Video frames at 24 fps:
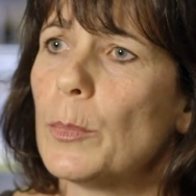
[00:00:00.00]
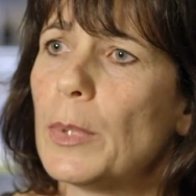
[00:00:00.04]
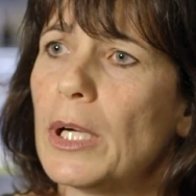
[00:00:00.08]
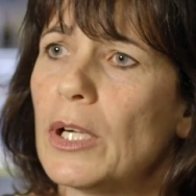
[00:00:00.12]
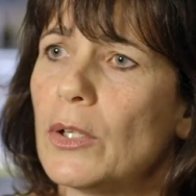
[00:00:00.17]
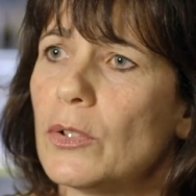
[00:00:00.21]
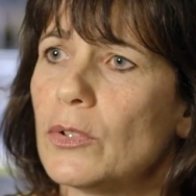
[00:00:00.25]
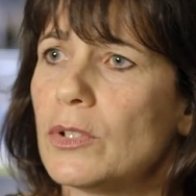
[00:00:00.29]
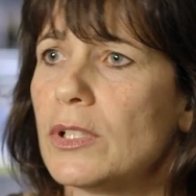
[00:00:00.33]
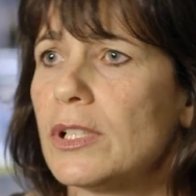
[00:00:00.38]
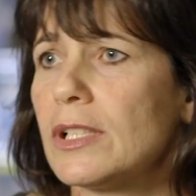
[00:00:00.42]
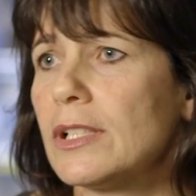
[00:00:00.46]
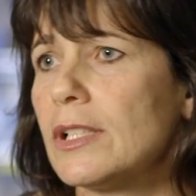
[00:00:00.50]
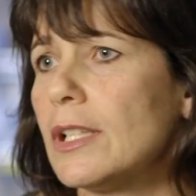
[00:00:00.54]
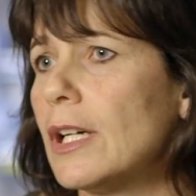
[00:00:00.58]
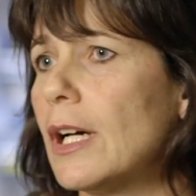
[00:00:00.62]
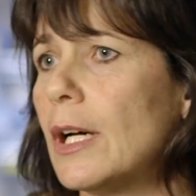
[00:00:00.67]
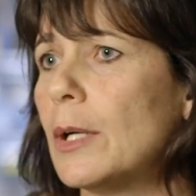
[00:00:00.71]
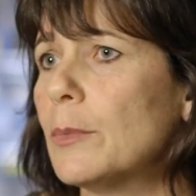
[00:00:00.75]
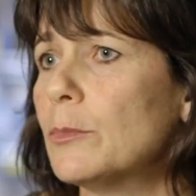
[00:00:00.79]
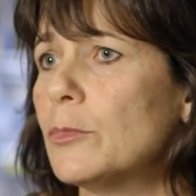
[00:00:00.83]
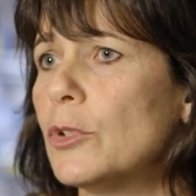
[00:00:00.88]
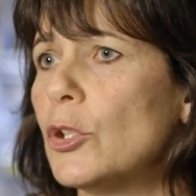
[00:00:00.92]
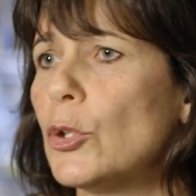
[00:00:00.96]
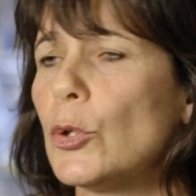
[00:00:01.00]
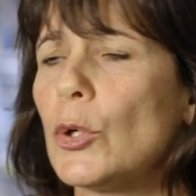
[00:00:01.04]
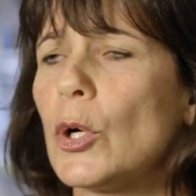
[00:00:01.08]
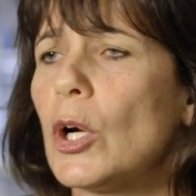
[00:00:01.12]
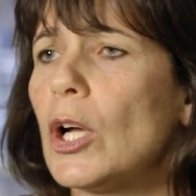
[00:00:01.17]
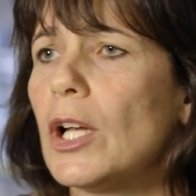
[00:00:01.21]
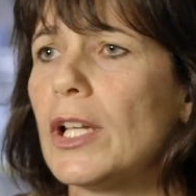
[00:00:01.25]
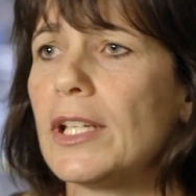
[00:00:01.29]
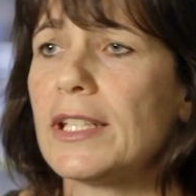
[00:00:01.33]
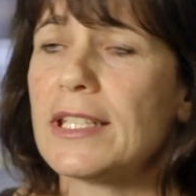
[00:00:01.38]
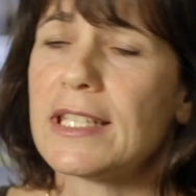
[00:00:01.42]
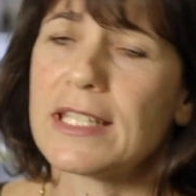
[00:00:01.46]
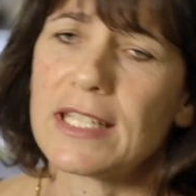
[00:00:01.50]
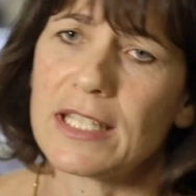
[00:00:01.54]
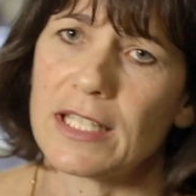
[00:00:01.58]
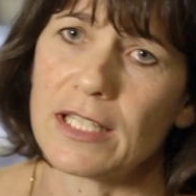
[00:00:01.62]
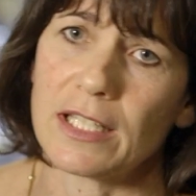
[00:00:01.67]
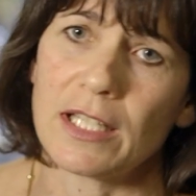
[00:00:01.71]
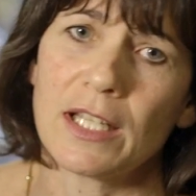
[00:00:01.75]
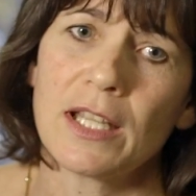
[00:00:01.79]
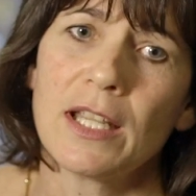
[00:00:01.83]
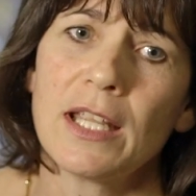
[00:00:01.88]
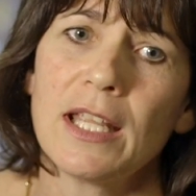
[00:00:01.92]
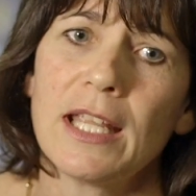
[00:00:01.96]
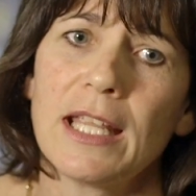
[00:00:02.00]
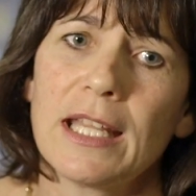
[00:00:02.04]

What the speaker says: about neurons, and